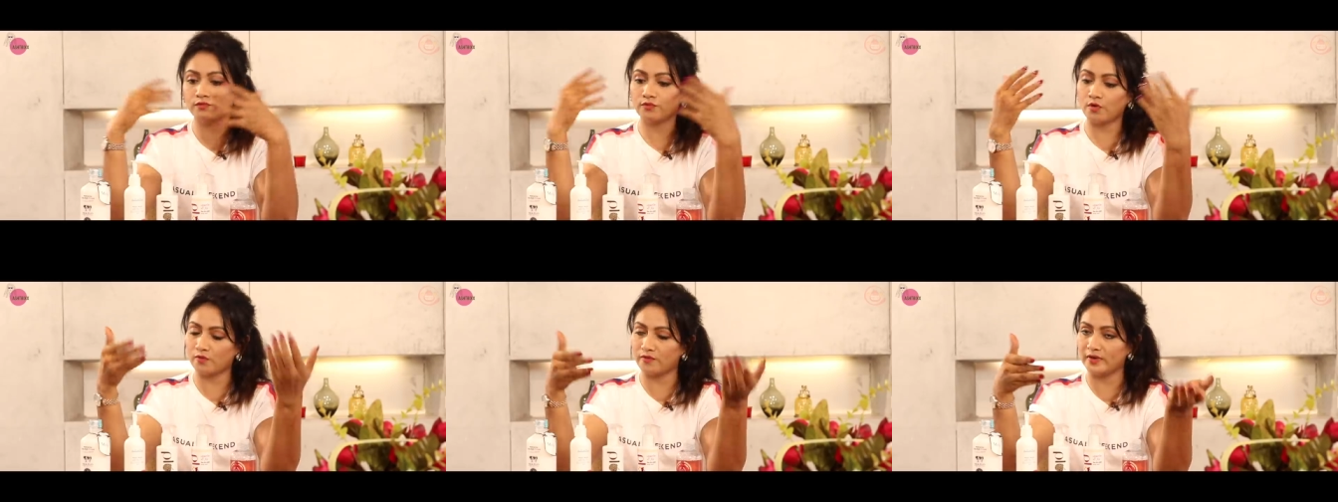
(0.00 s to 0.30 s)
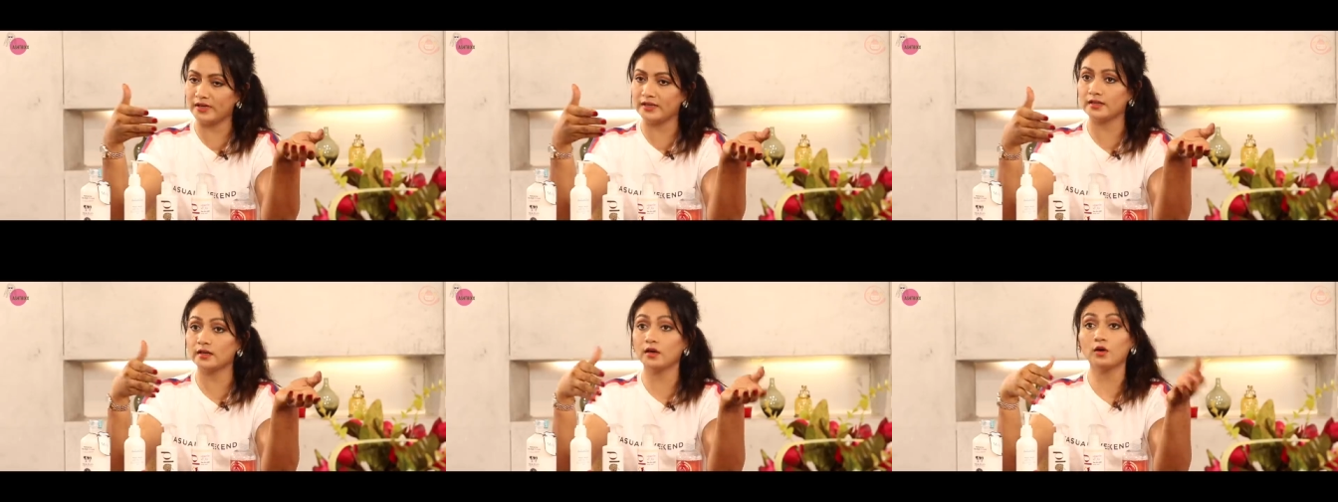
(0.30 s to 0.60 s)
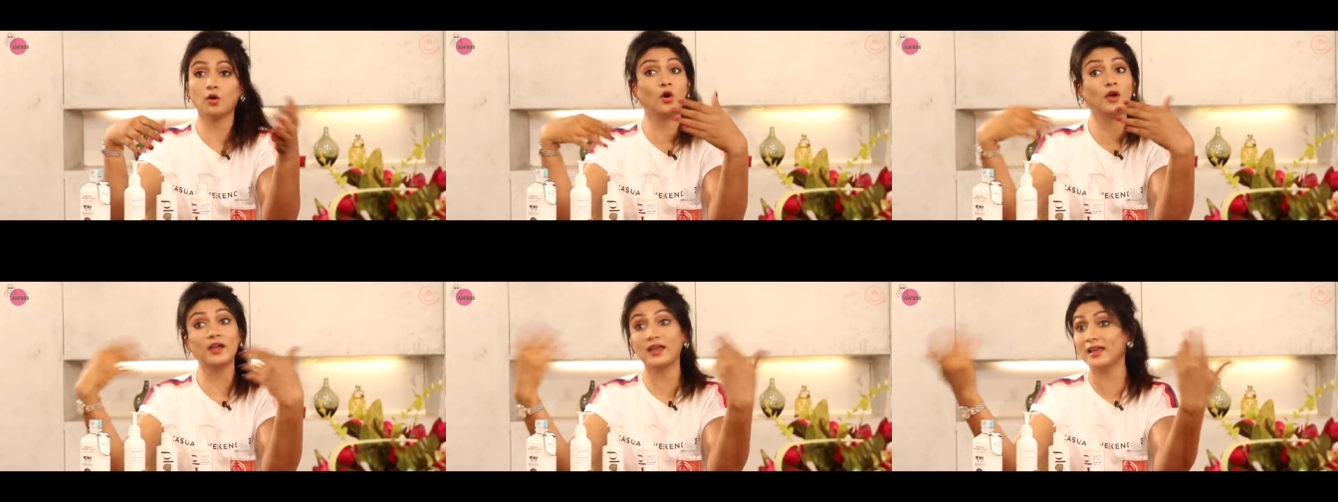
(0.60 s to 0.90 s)
for
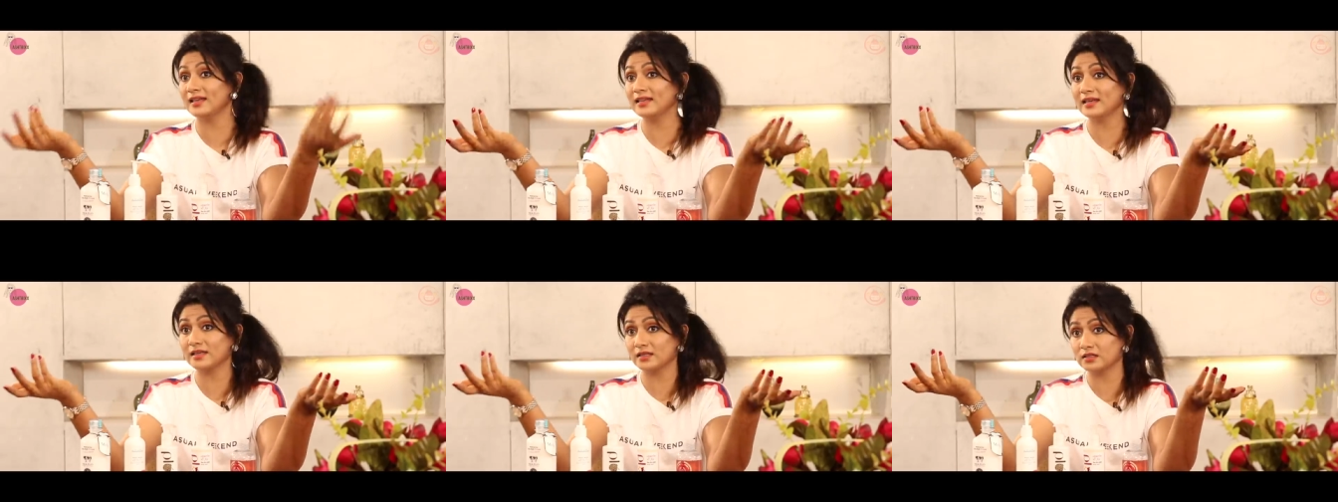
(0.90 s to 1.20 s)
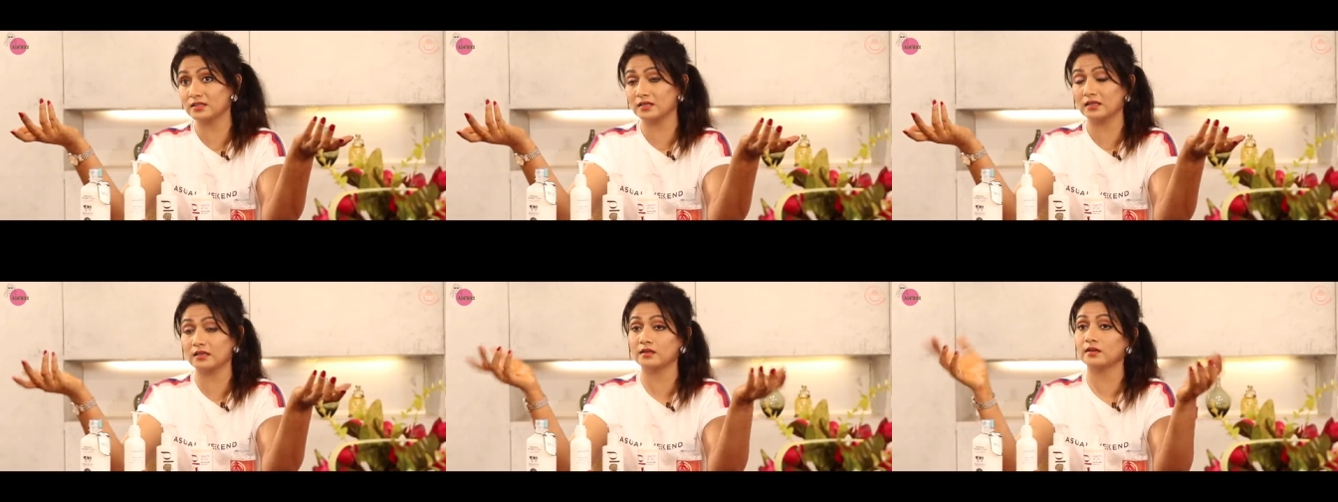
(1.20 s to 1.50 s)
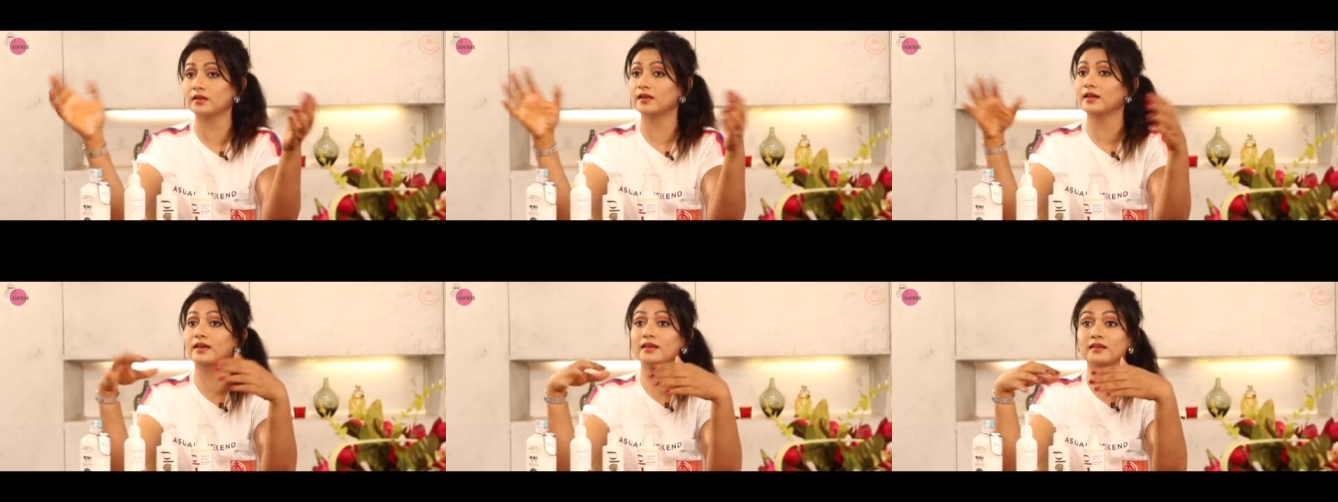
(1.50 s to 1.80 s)
winter or any other
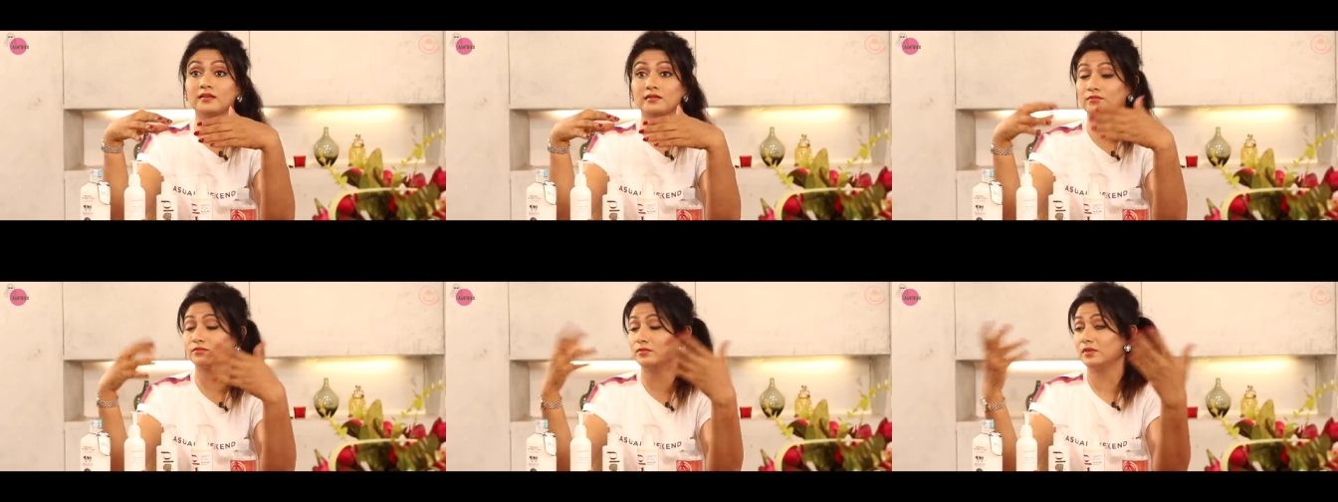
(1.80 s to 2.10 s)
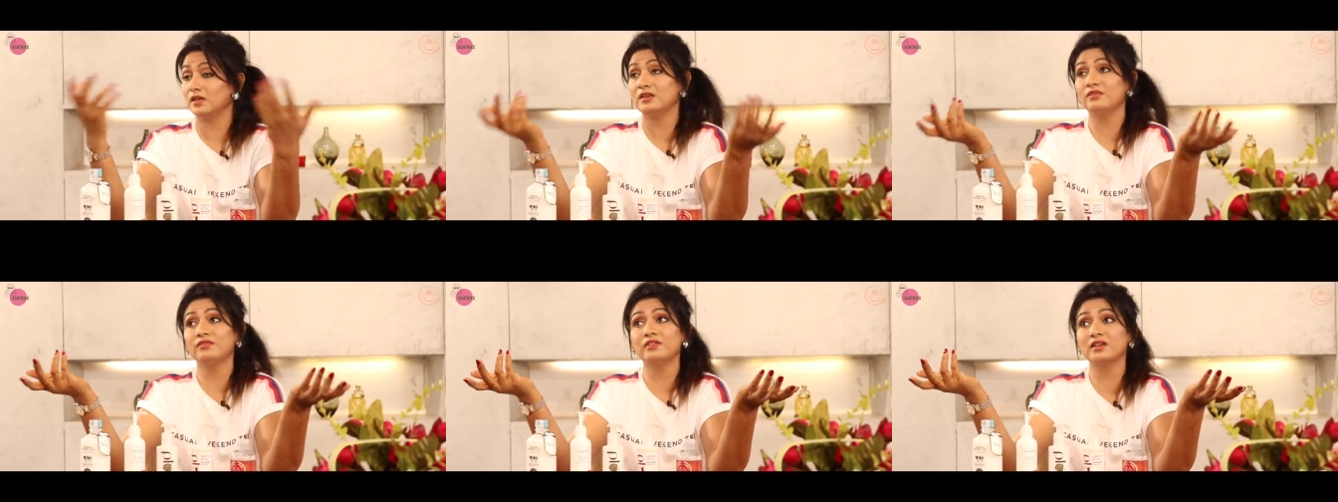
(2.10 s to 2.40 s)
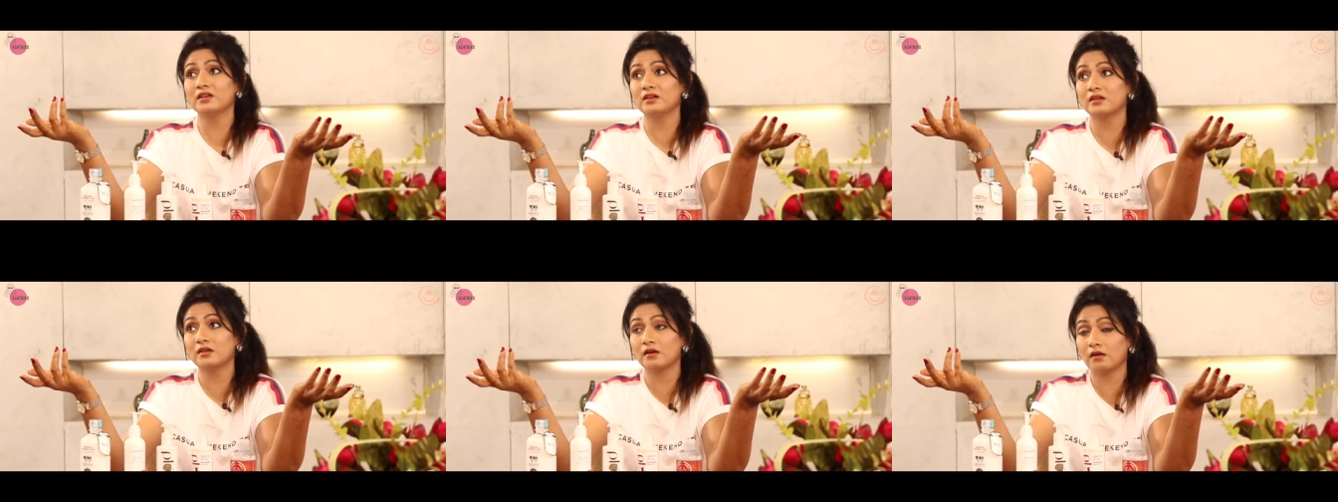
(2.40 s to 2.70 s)
season. Like
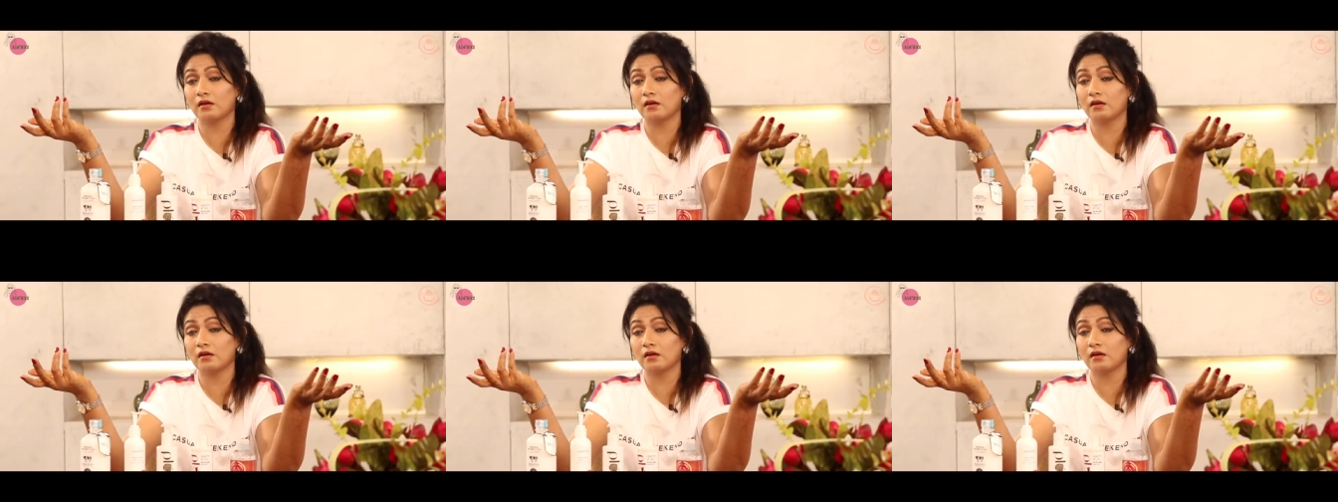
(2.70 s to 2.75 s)
even